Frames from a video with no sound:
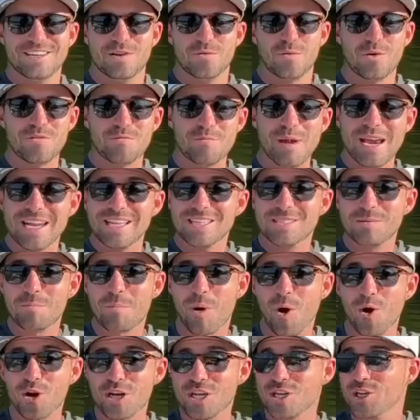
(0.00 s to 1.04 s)
We've made it to
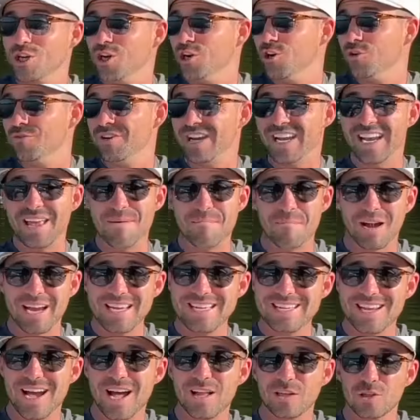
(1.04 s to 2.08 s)
Party Cove and it
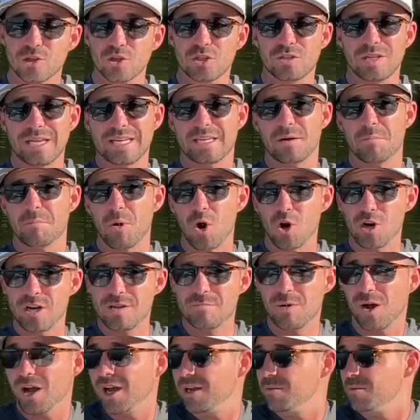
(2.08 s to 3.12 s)
might not look like a party
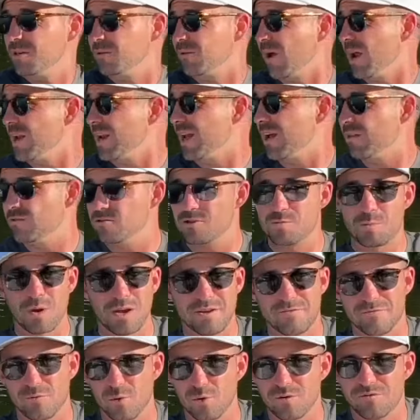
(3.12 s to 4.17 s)
behind me right now. There's
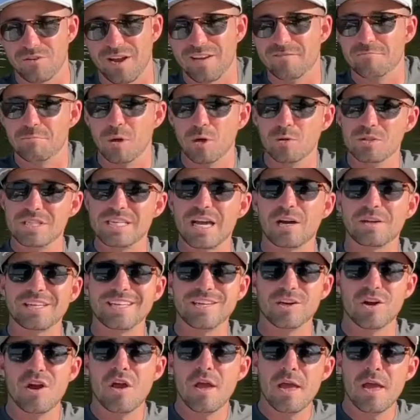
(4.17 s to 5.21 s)
probably four or five boats out here,